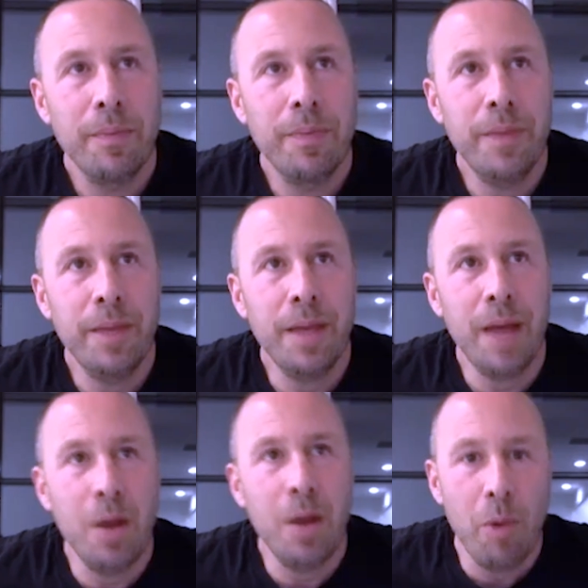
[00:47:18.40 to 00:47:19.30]
that
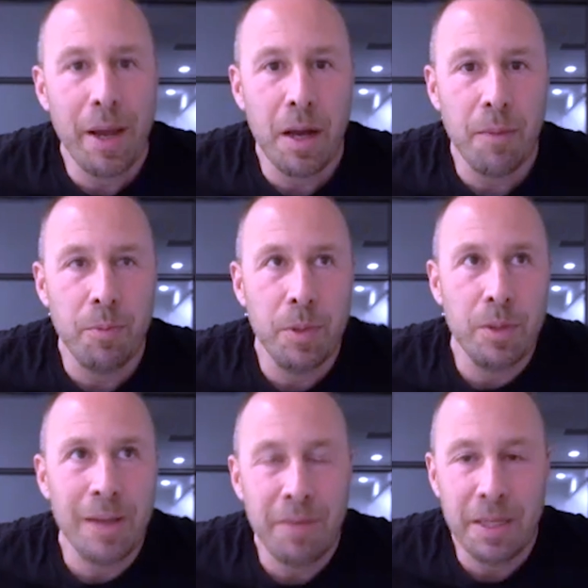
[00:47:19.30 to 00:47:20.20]
I don't wake up
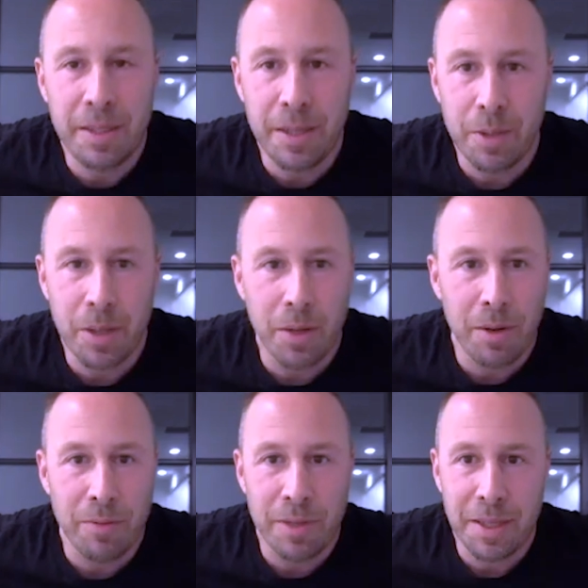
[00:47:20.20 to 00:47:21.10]
with having to deal with her
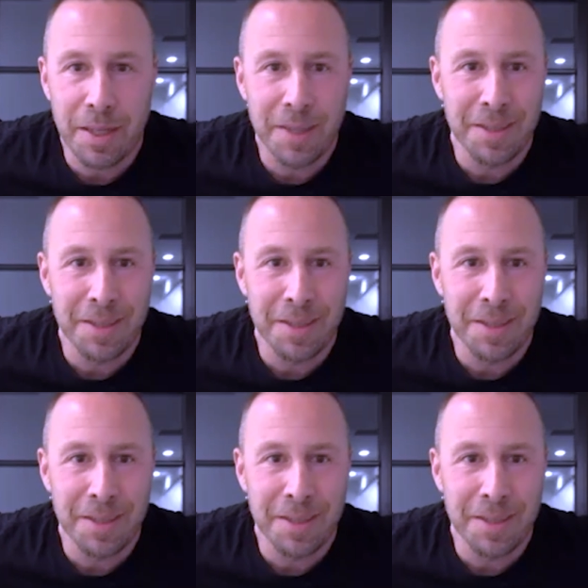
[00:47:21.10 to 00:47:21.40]
every day.